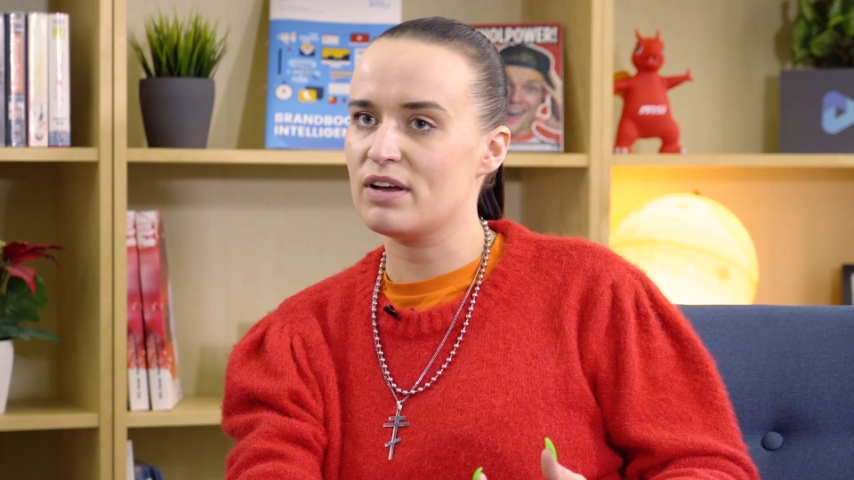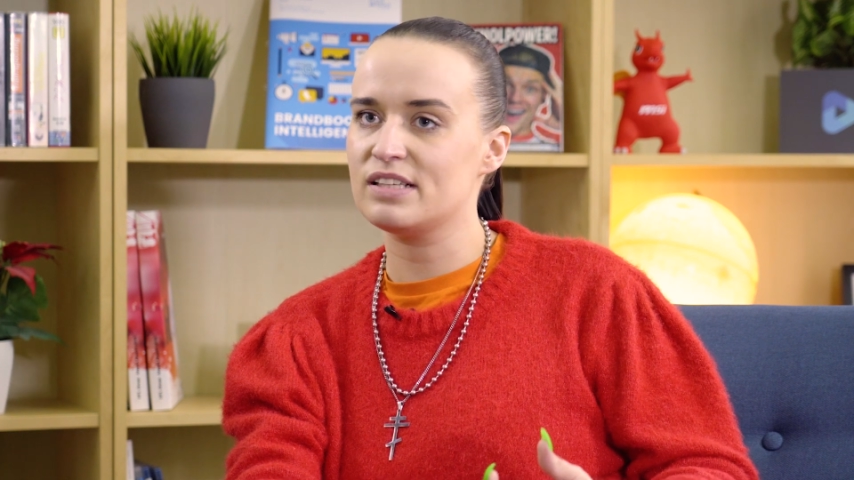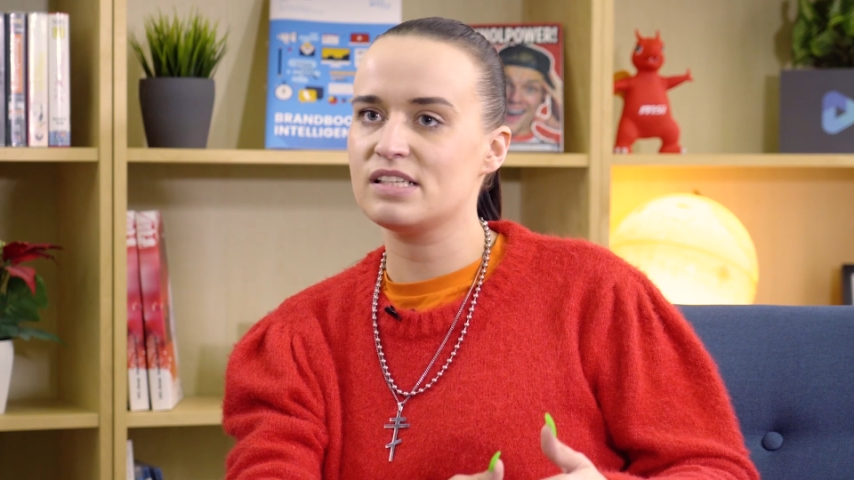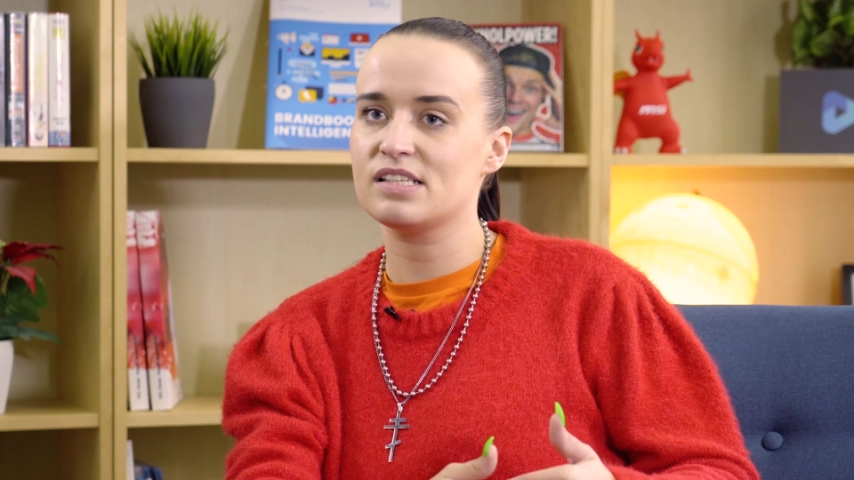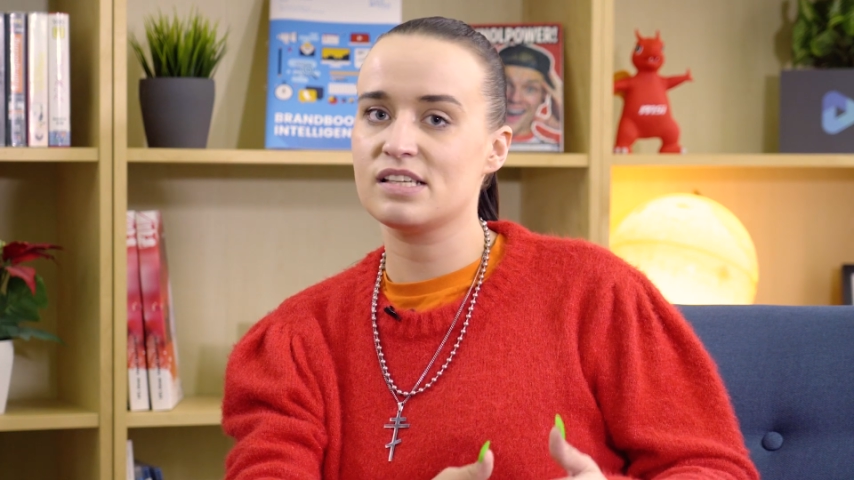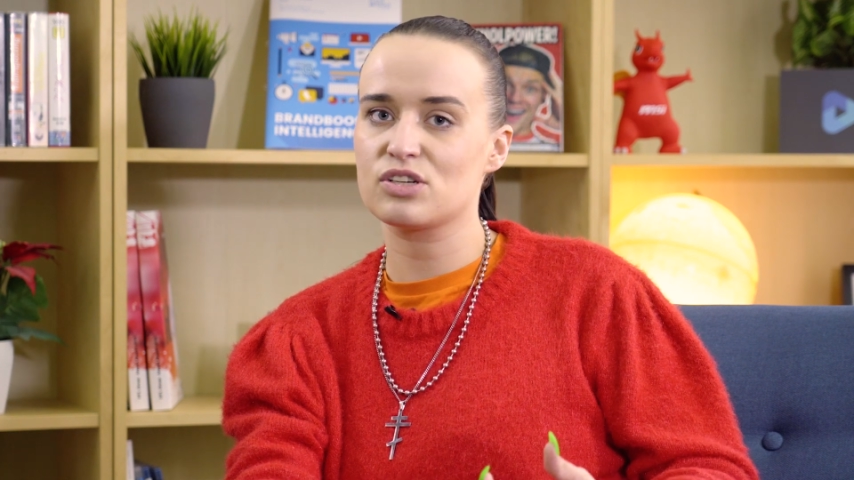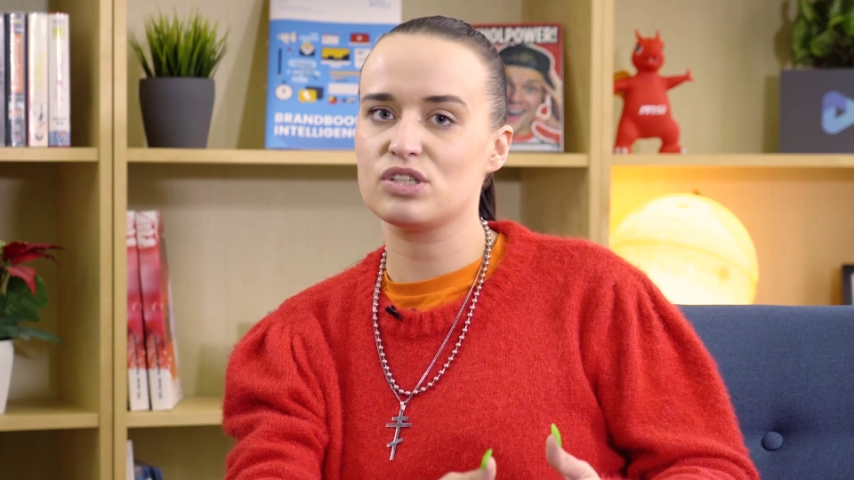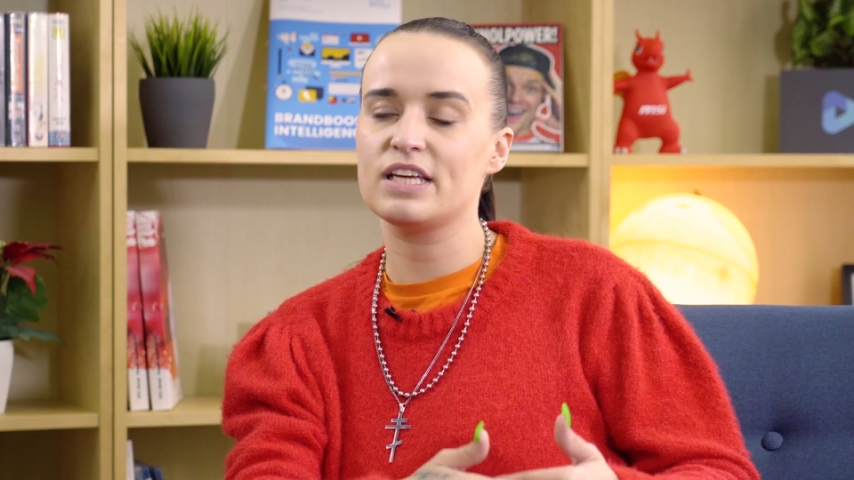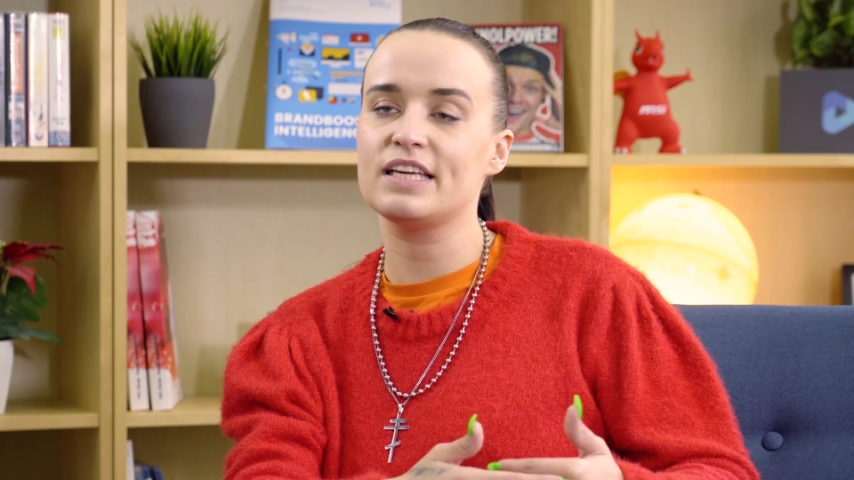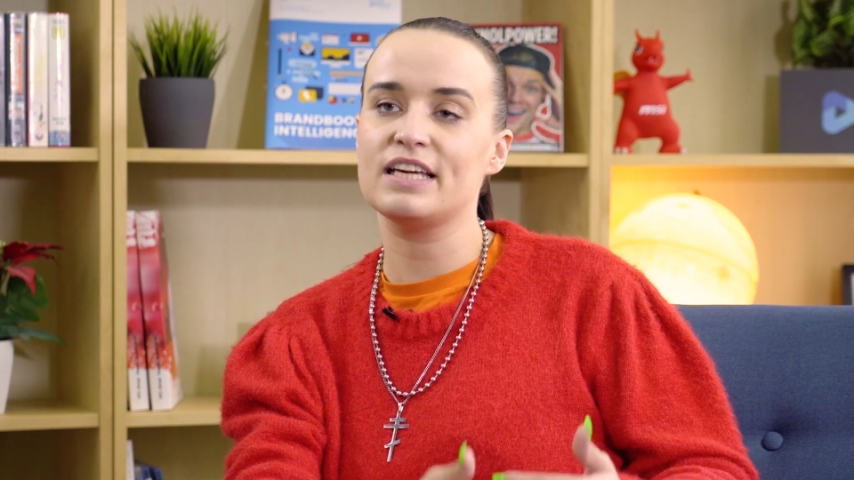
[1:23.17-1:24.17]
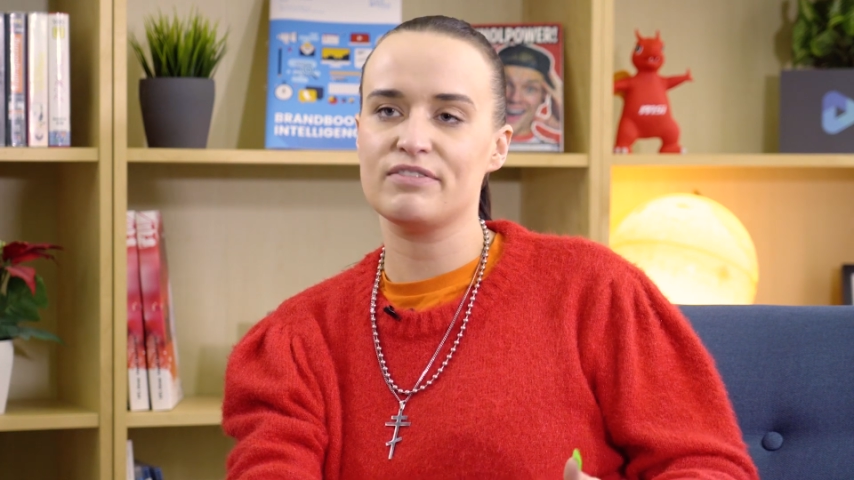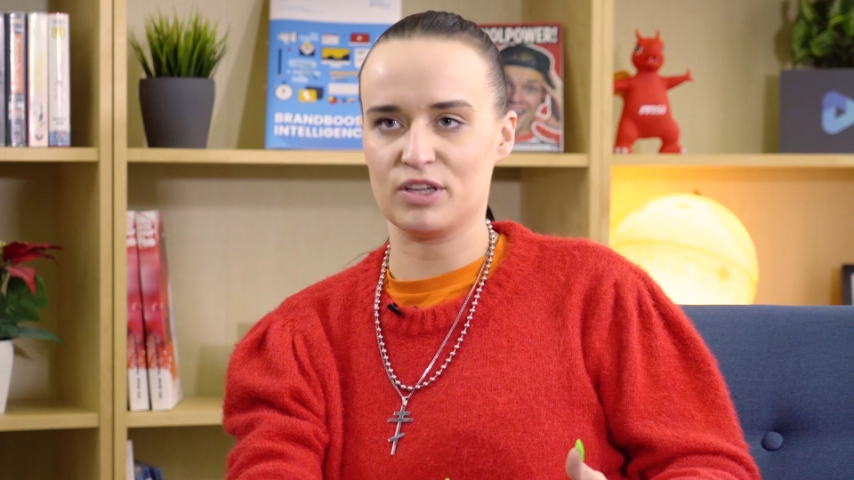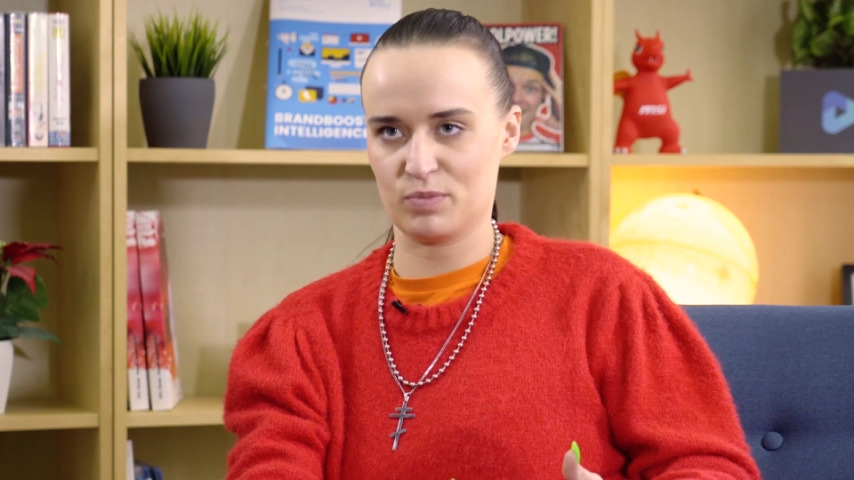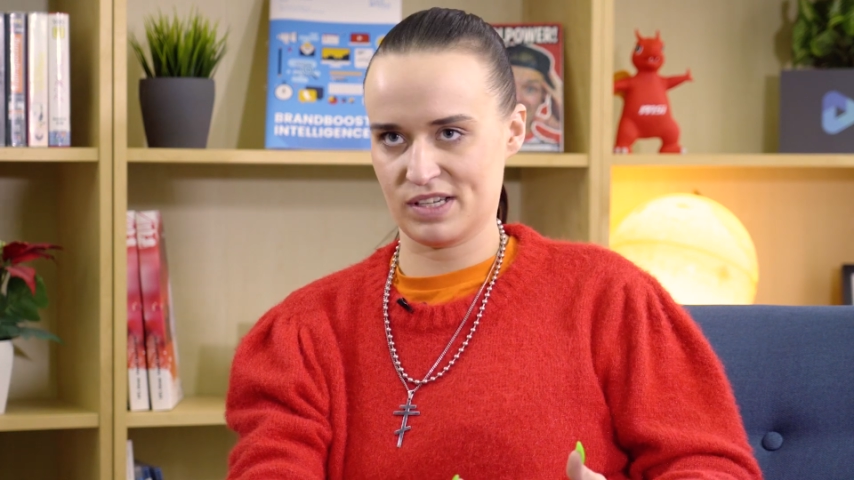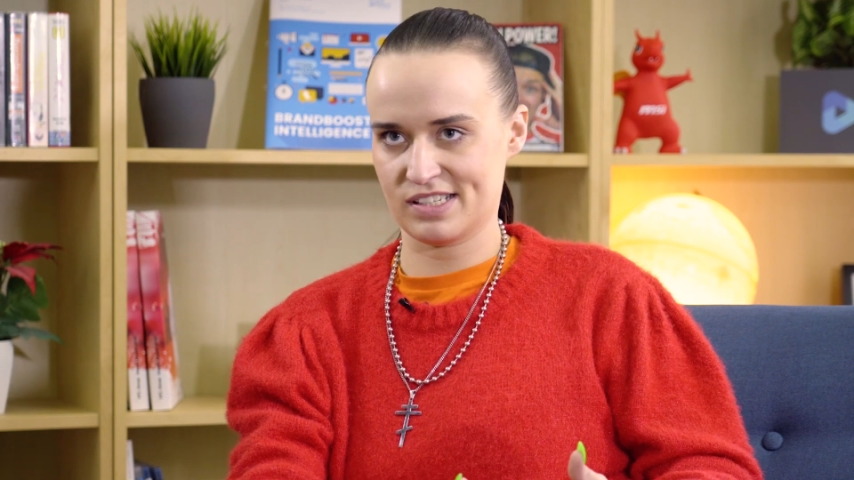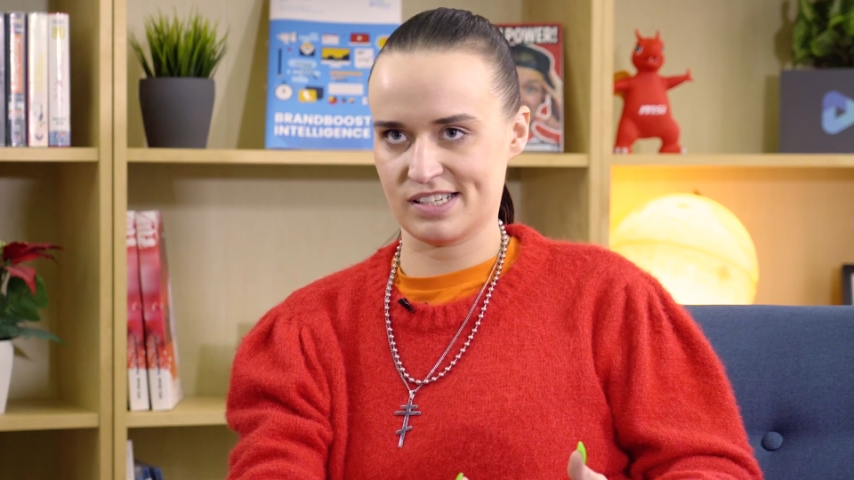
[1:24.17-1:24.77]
and this is actually giving me